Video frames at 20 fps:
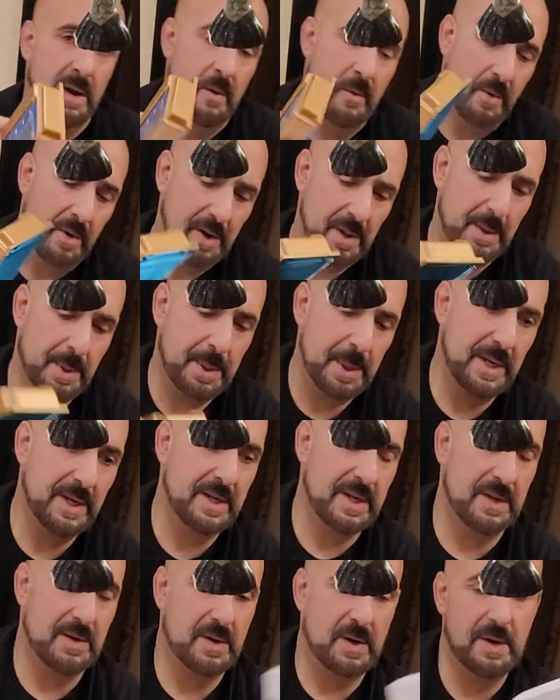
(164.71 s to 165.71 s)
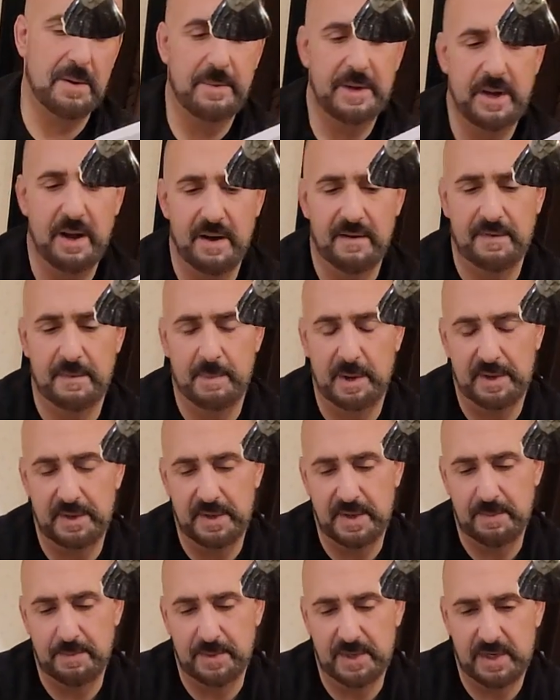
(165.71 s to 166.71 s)
One of the things that turned me off about
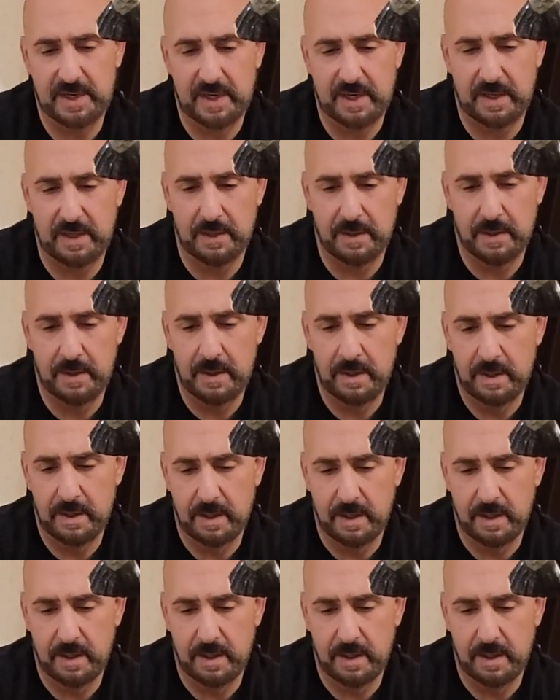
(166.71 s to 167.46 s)
this particular